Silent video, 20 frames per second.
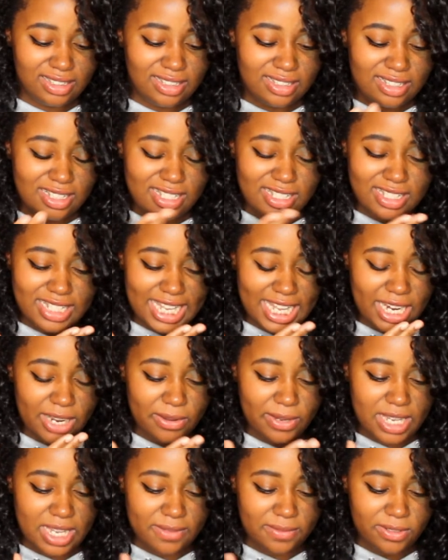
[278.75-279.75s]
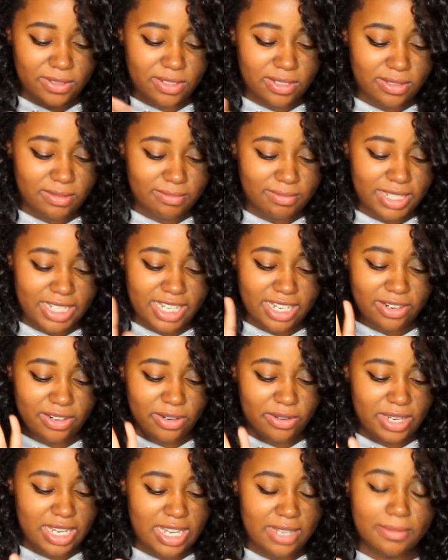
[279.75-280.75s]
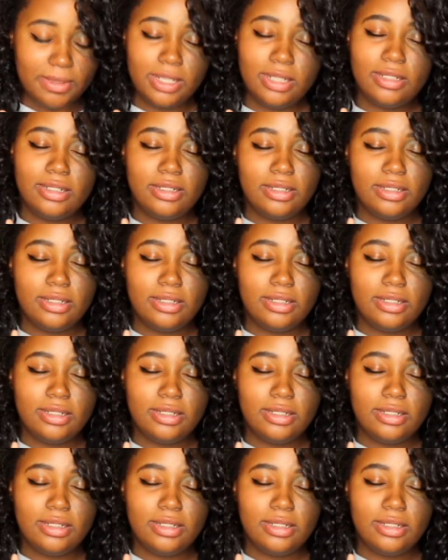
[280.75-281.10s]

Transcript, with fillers: The say no evil, hear no e.